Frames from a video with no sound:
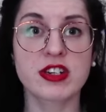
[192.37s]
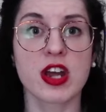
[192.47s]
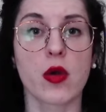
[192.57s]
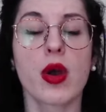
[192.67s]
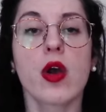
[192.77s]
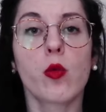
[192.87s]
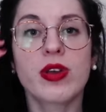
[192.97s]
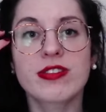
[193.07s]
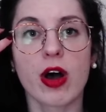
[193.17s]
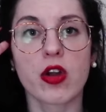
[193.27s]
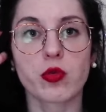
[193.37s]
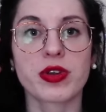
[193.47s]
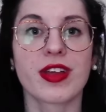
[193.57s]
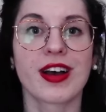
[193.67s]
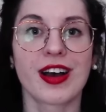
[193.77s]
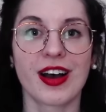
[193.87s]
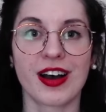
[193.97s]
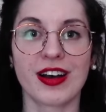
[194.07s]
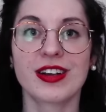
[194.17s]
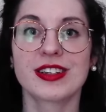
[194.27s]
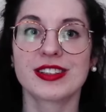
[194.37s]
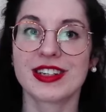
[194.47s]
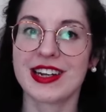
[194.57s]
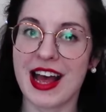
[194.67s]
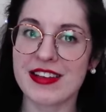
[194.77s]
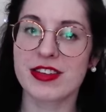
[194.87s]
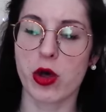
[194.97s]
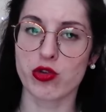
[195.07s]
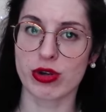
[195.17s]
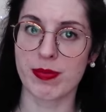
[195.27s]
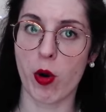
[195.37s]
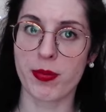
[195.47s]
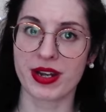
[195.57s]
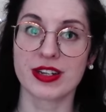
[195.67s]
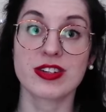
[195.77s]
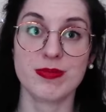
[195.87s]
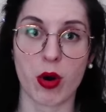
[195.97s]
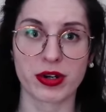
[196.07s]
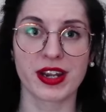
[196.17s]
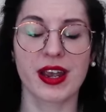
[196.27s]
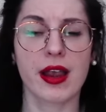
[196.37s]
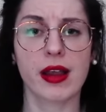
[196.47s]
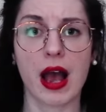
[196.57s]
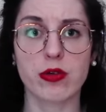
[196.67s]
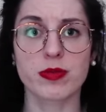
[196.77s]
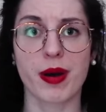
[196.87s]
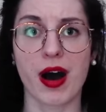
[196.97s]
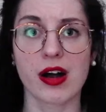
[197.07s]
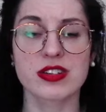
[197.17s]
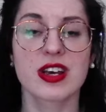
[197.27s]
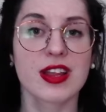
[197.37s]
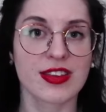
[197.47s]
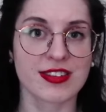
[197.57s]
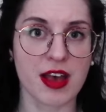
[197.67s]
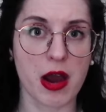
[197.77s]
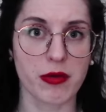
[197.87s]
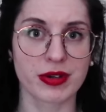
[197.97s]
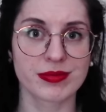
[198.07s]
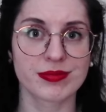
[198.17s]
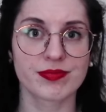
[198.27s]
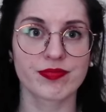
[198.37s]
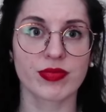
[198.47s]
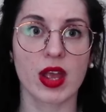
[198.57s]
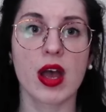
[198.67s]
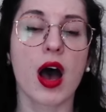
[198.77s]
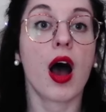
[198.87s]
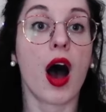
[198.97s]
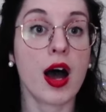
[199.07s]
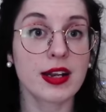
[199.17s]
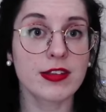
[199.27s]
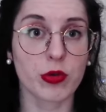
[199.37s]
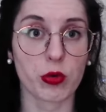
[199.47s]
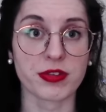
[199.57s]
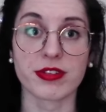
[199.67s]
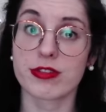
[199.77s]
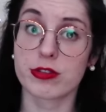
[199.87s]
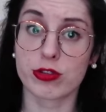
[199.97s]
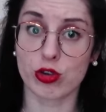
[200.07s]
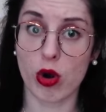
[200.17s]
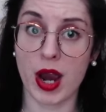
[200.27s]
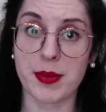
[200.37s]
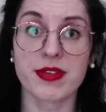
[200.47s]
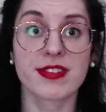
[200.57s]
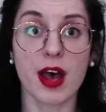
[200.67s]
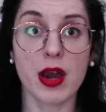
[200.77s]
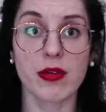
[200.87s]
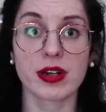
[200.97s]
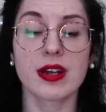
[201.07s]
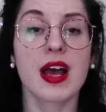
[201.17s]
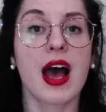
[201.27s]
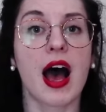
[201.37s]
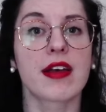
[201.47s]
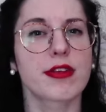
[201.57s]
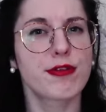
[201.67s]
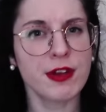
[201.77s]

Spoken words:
video, we start with her less culturally popular demonic counterpart, the siren. Early sources describe the siren as a